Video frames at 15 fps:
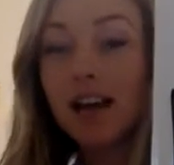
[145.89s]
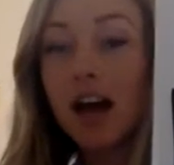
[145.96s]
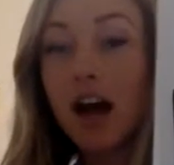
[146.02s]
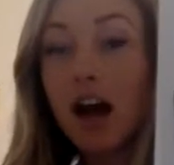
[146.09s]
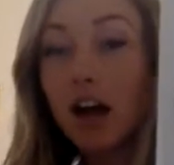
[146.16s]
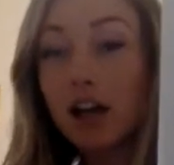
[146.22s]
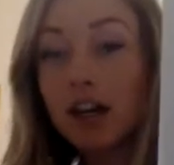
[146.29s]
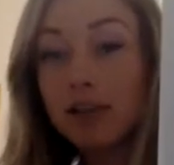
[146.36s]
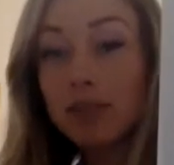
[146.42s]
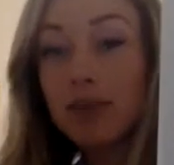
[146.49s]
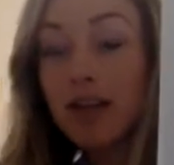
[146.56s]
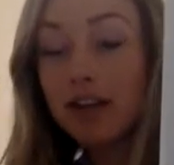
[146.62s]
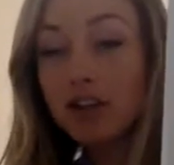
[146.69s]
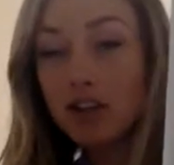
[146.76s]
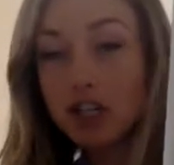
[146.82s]
a good
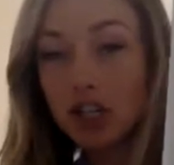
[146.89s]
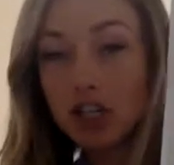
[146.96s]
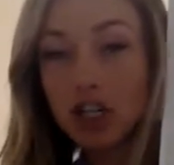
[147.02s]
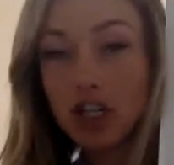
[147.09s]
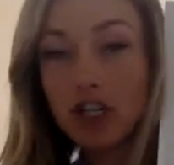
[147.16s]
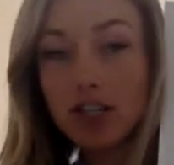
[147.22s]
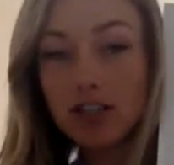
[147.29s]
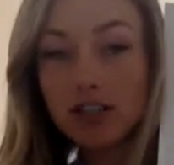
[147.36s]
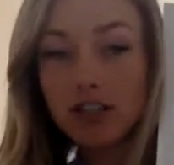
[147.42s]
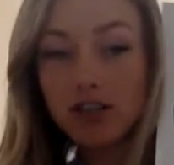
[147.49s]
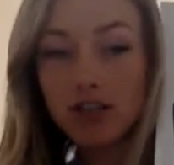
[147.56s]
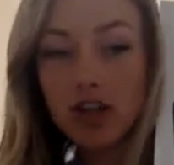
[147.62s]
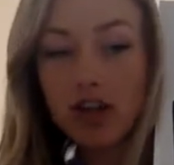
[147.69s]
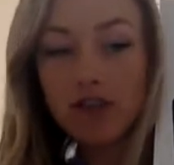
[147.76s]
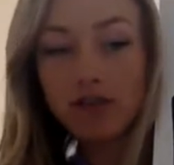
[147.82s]
picture to
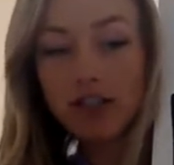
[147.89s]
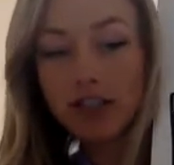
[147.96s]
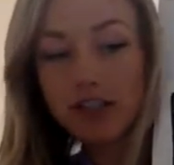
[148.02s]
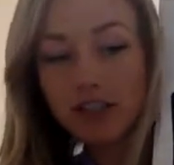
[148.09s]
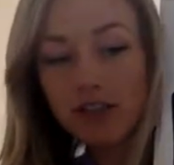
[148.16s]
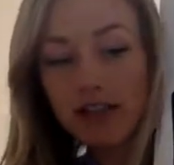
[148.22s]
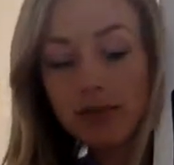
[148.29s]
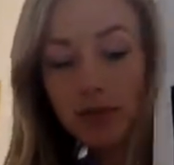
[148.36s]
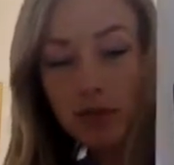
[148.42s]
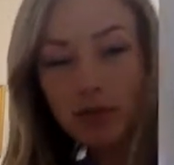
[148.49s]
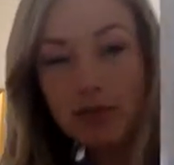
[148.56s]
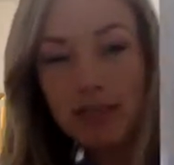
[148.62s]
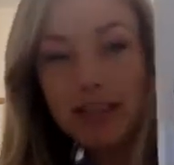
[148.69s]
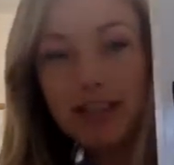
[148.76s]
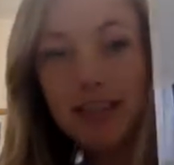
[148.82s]
draw for each of them would
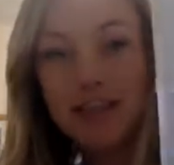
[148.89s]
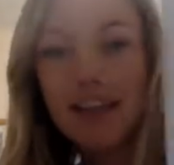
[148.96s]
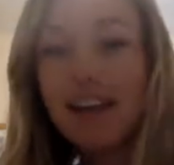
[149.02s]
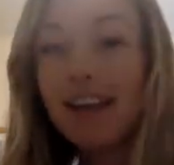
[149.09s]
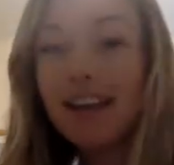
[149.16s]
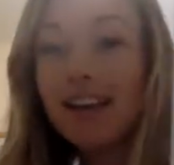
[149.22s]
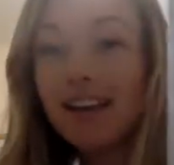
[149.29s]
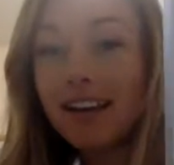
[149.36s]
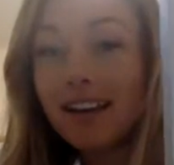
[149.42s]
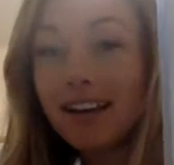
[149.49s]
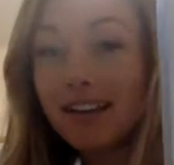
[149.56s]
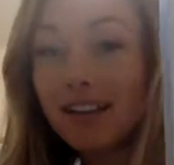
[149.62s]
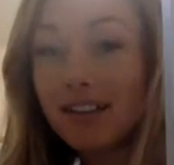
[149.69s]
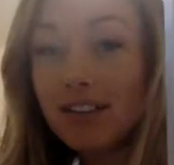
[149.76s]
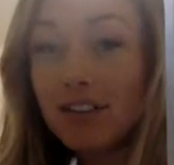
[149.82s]
be
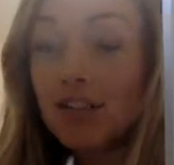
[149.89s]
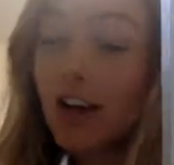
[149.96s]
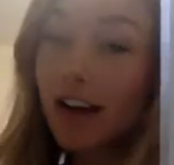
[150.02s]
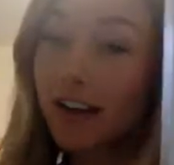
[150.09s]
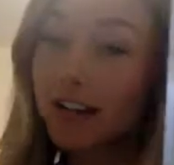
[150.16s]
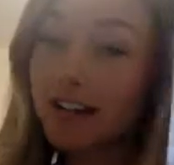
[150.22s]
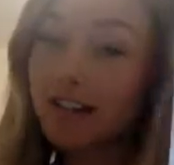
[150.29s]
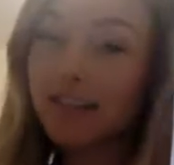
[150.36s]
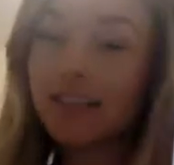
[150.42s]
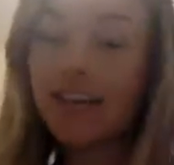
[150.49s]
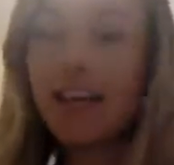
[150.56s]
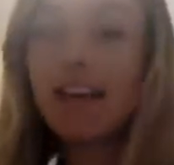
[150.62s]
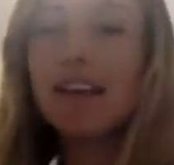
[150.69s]
stars, okay?